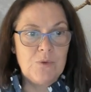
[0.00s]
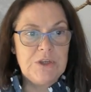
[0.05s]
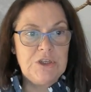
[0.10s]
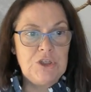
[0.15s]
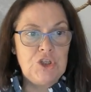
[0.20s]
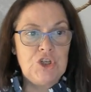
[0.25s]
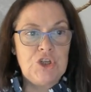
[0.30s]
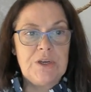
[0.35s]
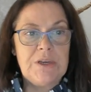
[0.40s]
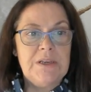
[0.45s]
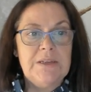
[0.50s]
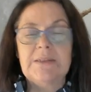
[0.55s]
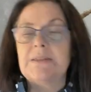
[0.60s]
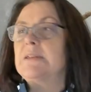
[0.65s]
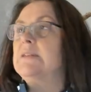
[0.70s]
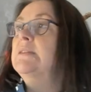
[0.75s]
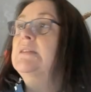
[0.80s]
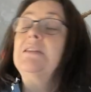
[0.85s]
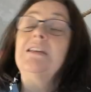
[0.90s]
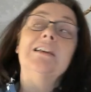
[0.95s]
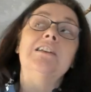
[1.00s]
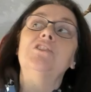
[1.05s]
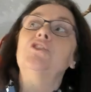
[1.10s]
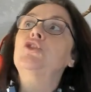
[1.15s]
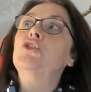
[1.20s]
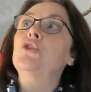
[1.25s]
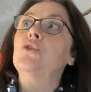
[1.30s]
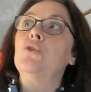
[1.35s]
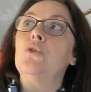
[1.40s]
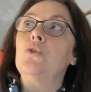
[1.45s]
which is
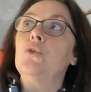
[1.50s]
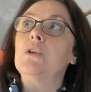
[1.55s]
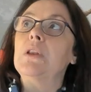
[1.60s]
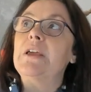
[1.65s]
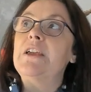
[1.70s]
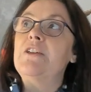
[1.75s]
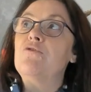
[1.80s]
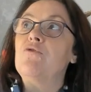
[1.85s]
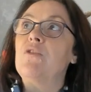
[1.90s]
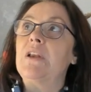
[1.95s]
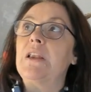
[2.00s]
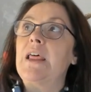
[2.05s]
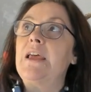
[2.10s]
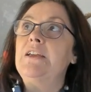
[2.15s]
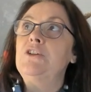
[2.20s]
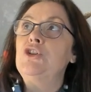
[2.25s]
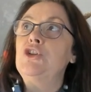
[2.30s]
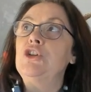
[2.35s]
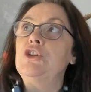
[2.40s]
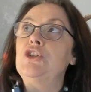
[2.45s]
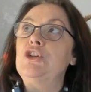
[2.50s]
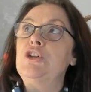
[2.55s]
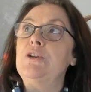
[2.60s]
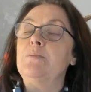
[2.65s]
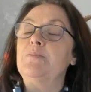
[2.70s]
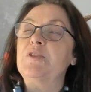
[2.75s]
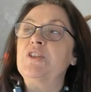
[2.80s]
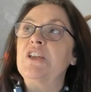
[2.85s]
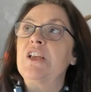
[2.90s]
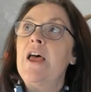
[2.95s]
essential in
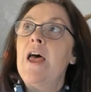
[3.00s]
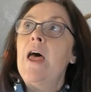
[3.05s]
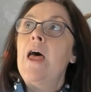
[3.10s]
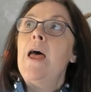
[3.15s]
relationships.